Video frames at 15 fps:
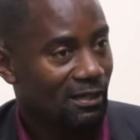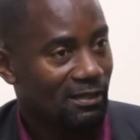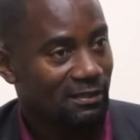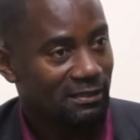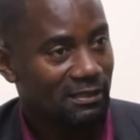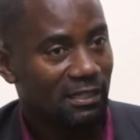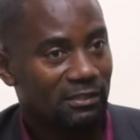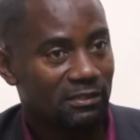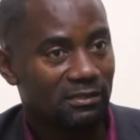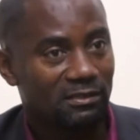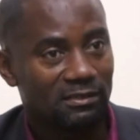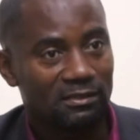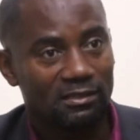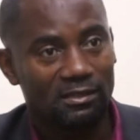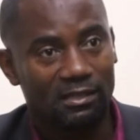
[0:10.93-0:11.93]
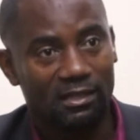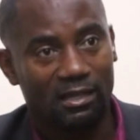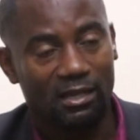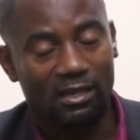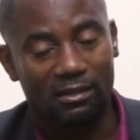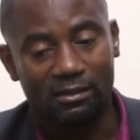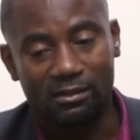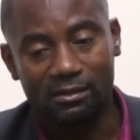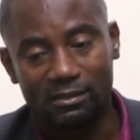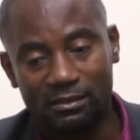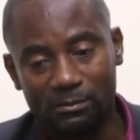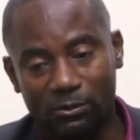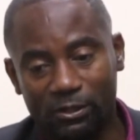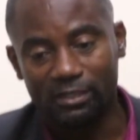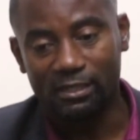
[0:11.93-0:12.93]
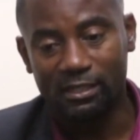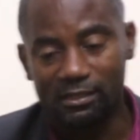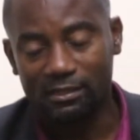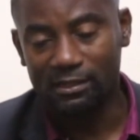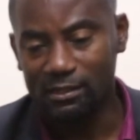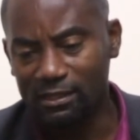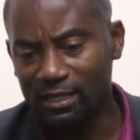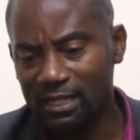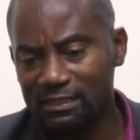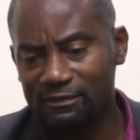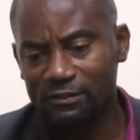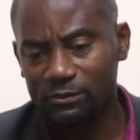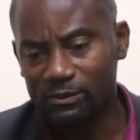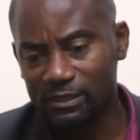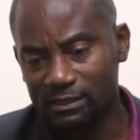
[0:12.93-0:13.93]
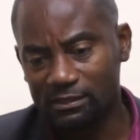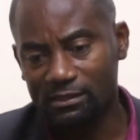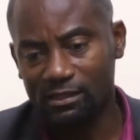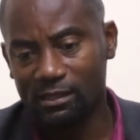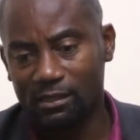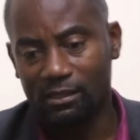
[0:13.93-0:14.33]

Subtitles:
discussions, and this morning and the last few weeks,